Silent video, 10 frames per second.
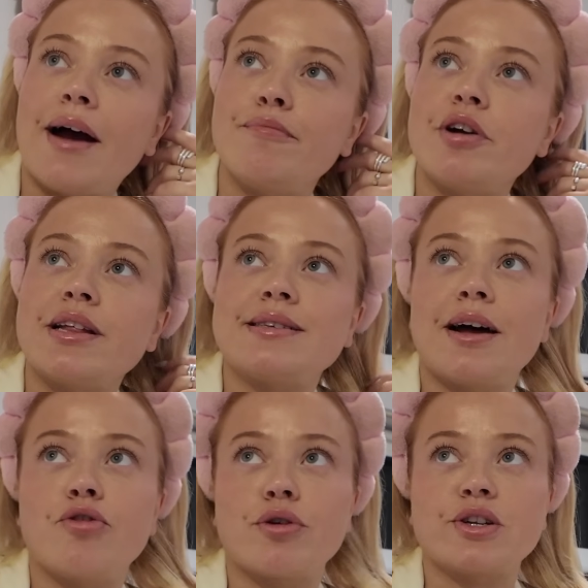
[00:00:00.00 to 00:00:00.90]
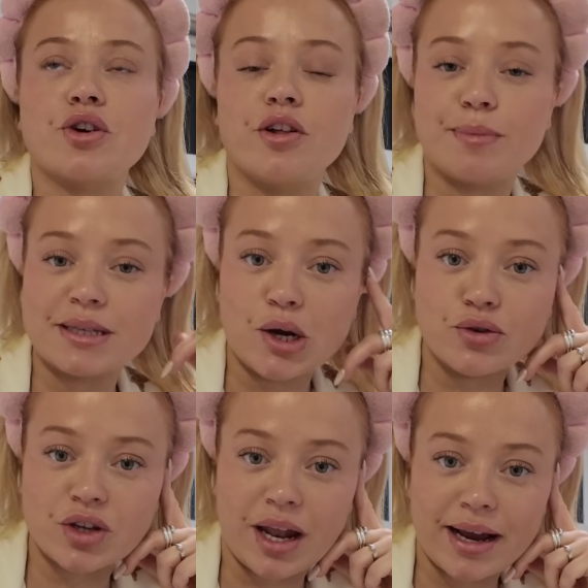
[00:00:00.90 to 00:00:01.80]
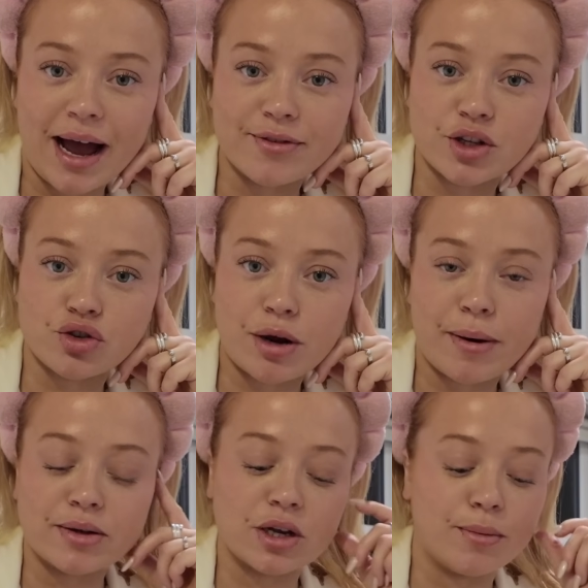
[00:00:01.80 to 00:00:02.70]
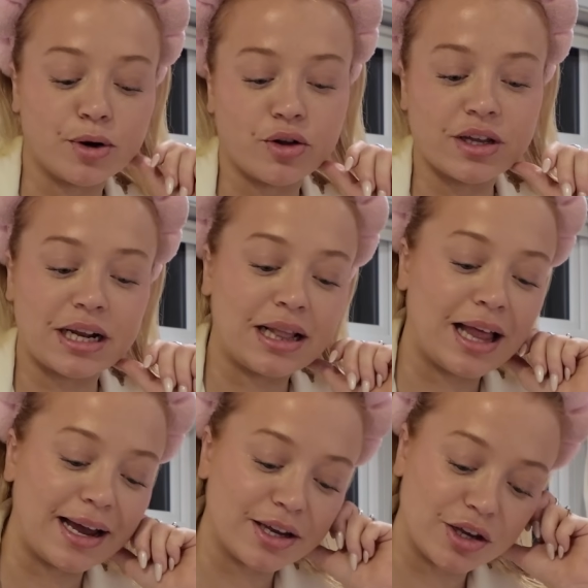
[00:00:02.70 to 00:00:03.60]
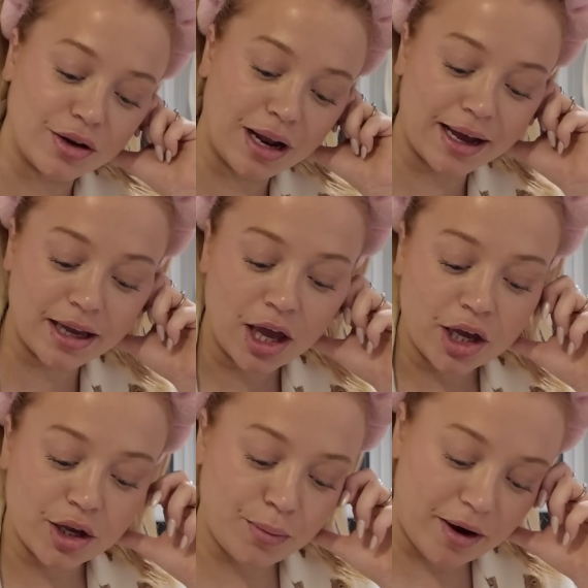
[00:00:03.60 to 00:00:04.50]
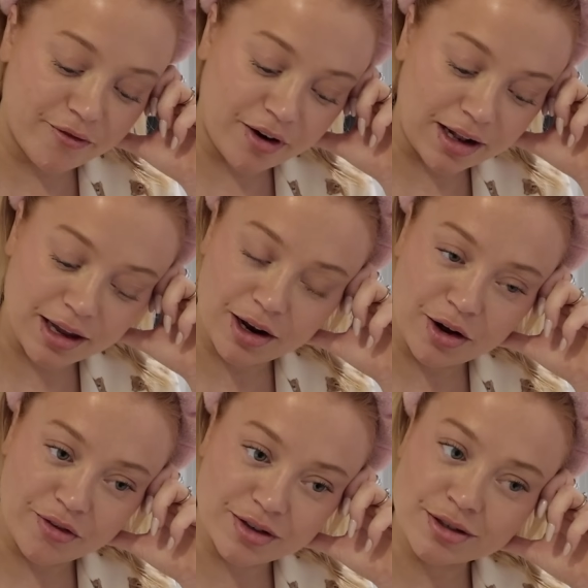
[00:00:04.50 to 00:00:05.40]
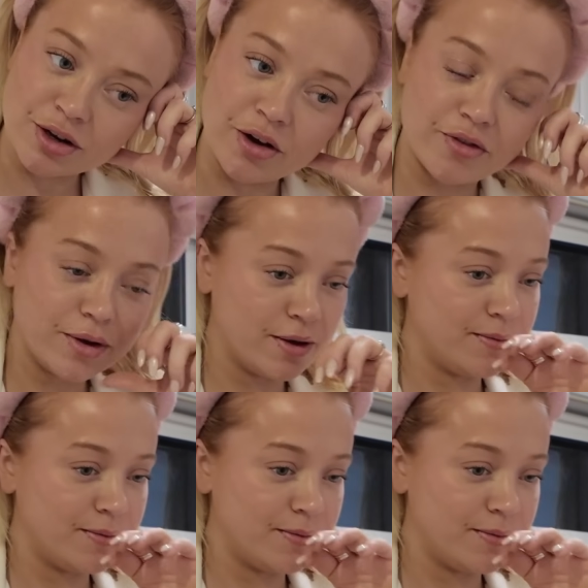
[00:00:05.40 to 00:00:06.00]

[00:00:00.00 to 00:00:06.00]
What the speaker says: I'm really self-critical of myself, so like after the trip I was like, oh my god, they didn't like you, like you weren't friendly enough and stuff.